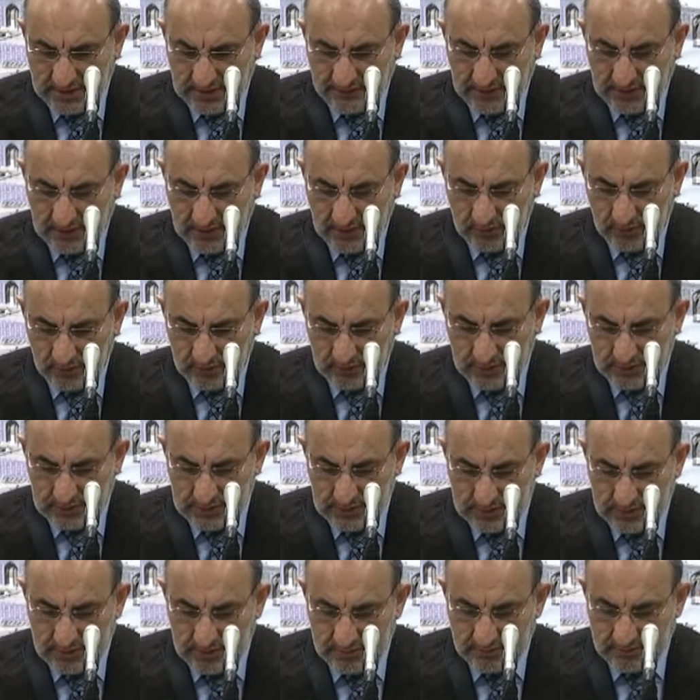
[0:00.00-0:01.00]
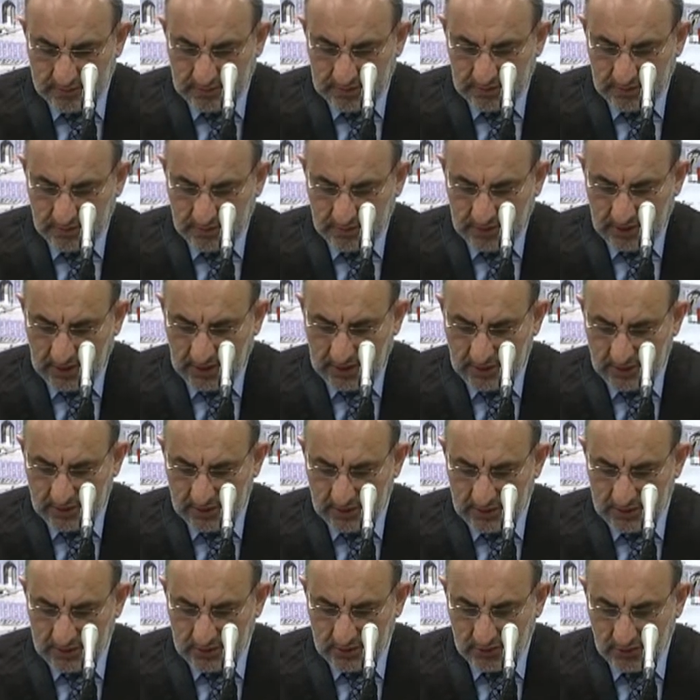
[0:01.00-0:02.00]
several wounds, but they
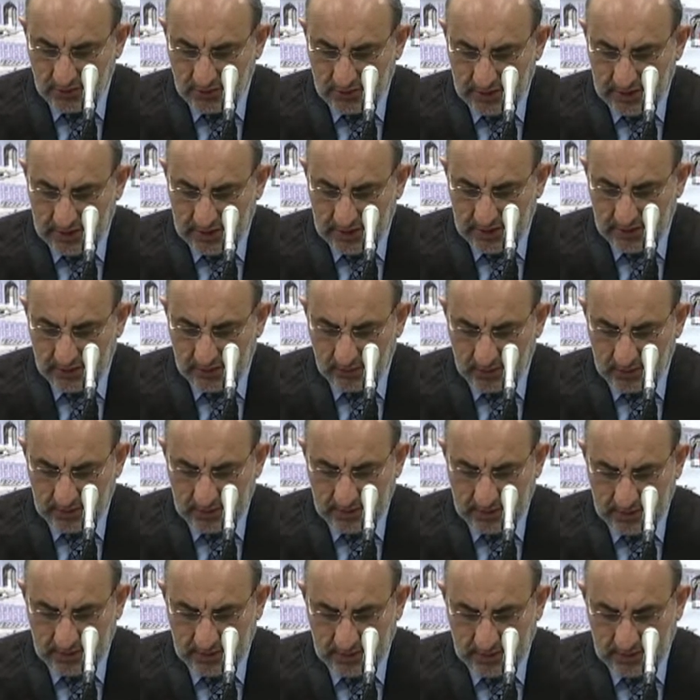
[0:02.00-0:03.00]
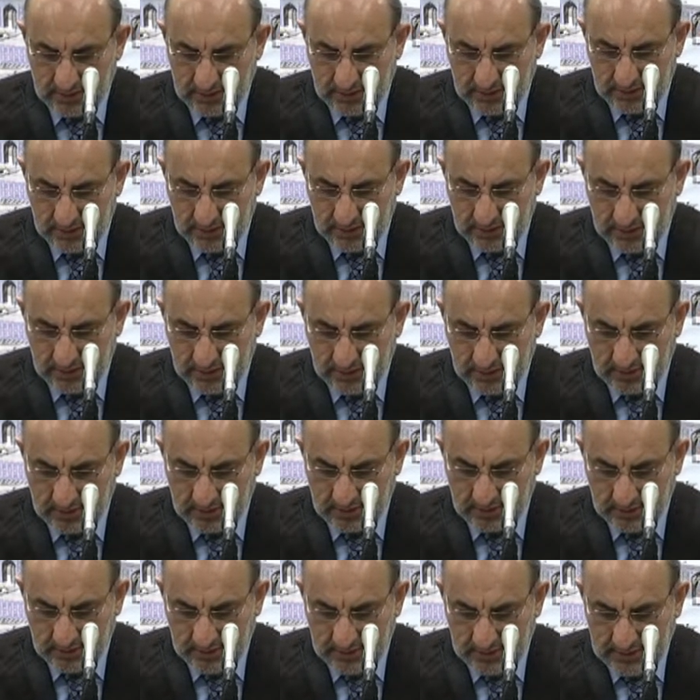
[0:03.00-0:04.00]
are so near one
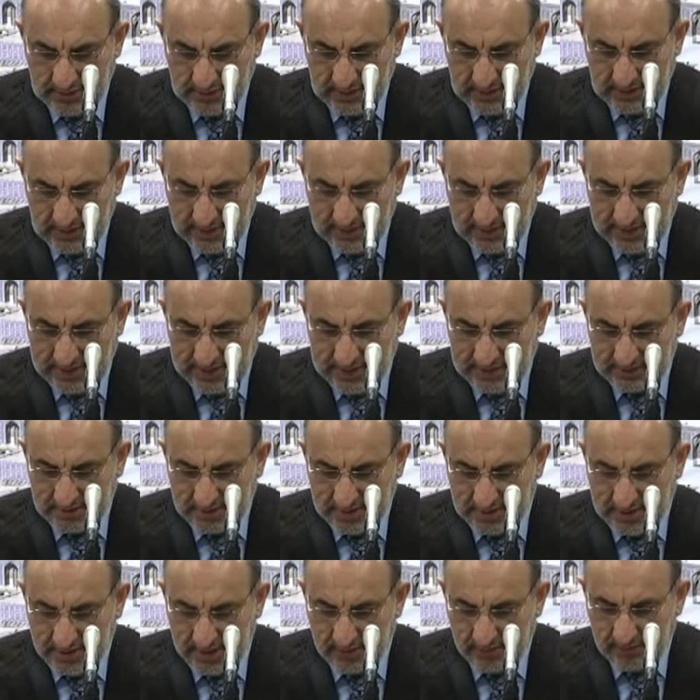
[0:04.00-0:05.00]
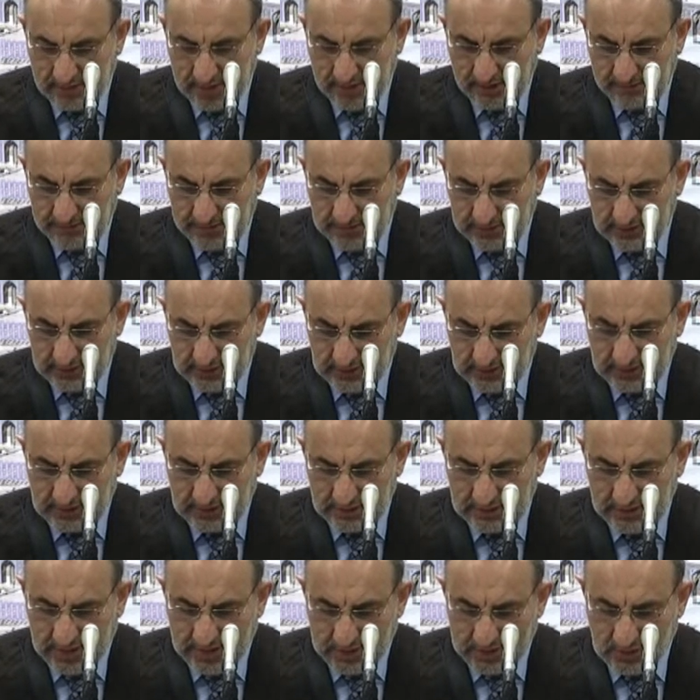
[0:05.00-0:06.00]
another that they may be
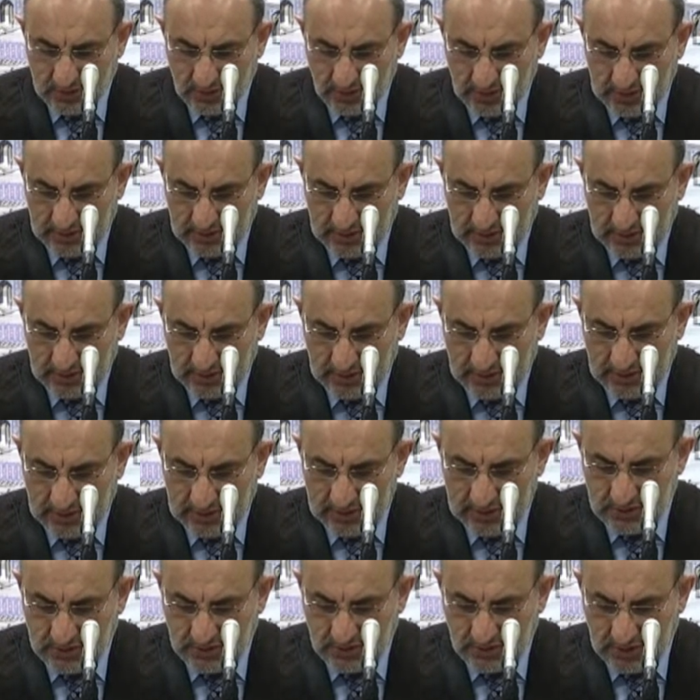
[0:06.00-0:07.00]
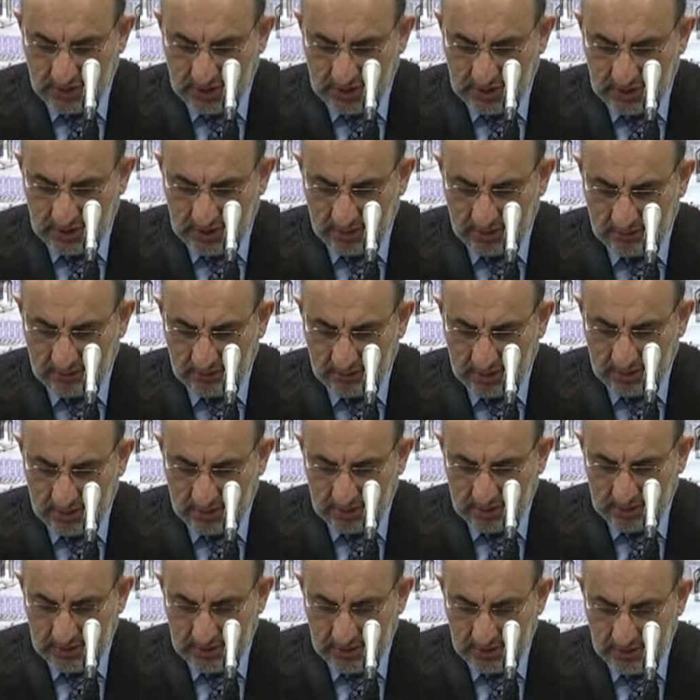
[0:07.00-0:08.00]
treated as one, there is no harm
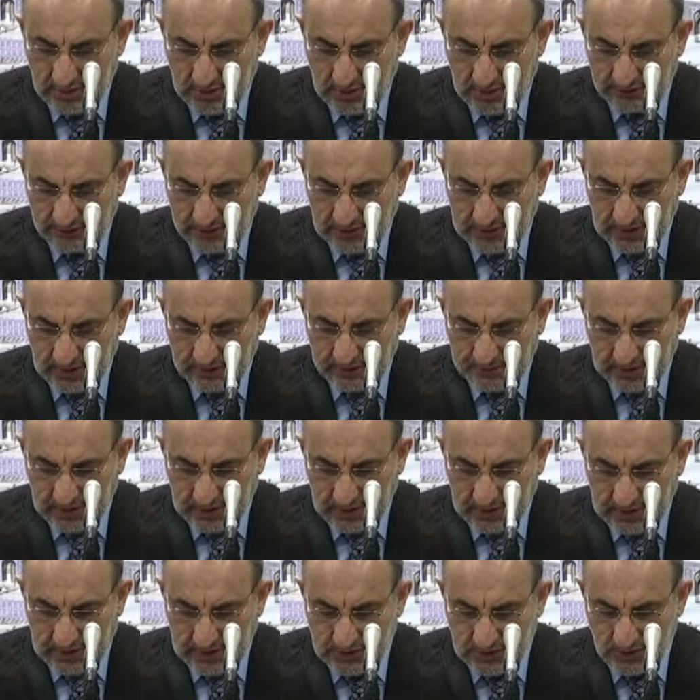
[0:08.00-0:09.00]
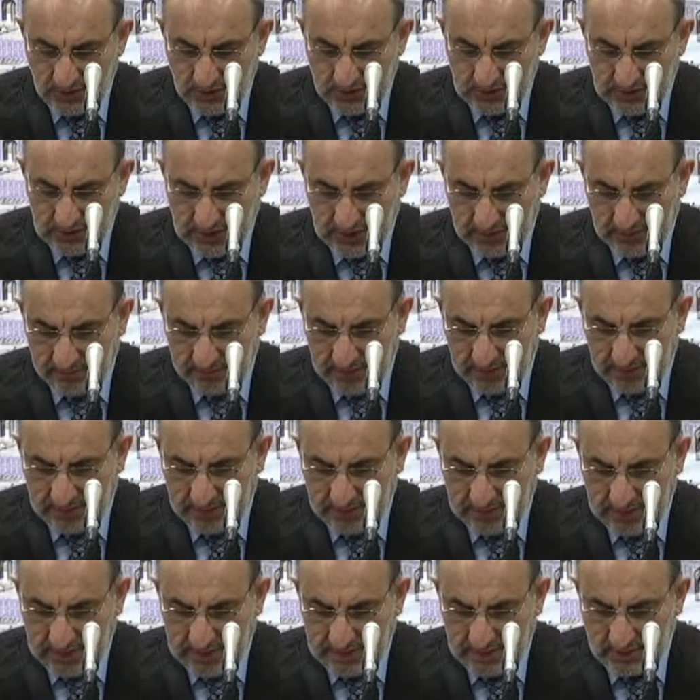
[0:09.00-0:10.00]
in offering prayers with their
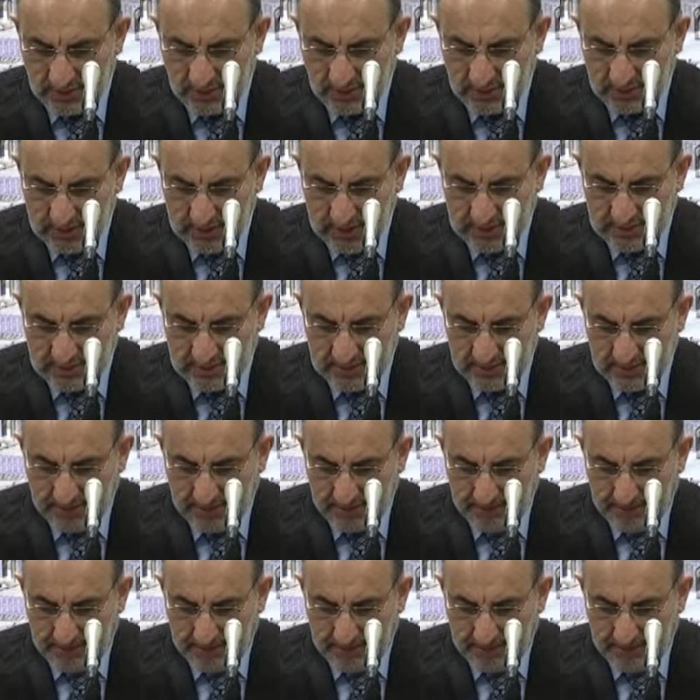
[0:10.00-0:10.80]
blood, as long as